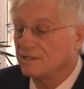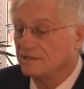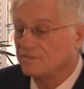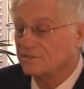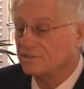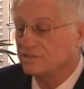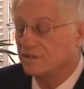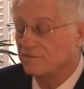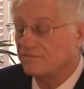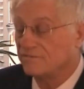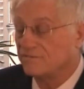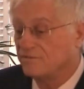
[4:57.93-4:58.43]

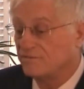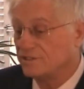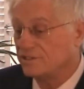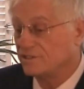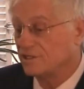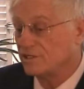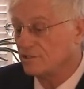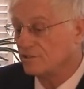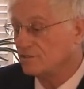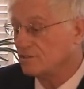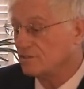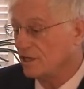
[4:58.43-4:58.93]
of some
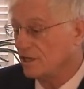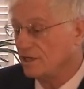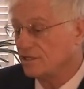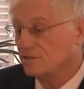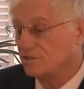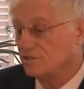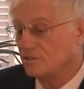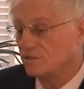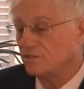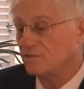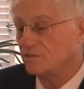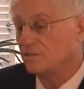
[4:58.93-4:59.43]
physical
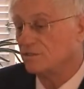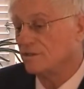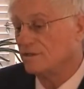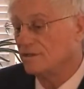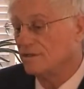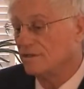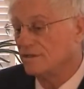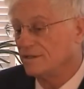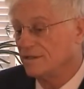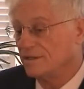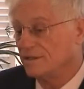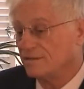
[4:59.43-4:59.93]

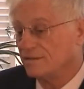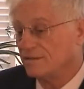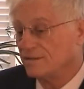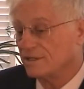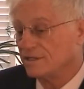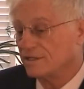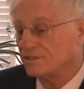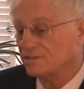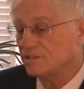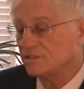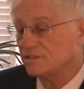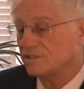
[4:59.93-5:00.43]
nature
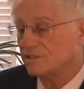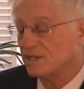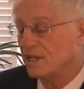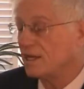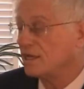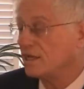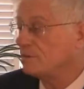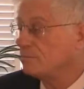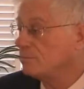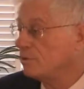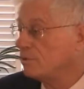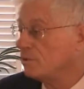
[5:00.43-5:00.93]
that is a
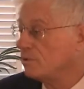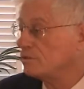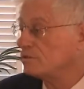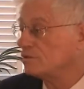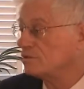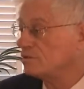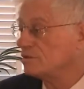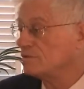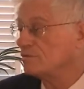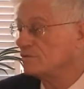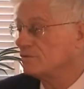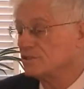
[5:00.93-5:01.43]

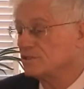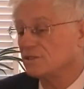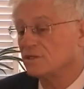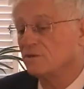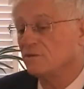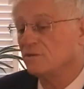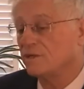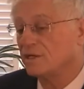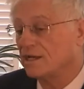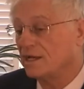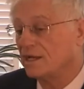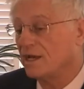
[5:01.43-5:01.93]
signpost of what's
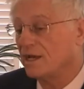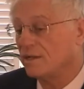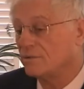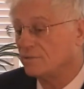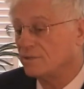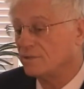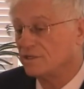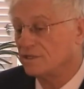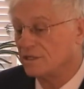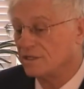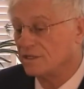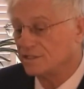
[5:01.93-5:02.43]
going on
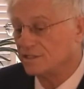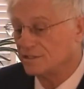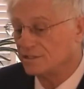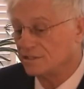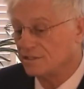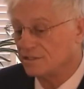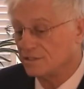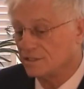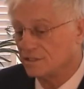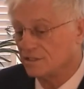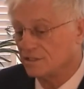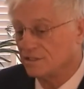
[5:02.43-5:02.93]
within
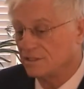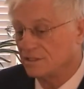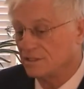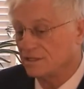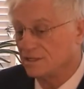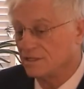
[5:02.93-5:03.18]
us.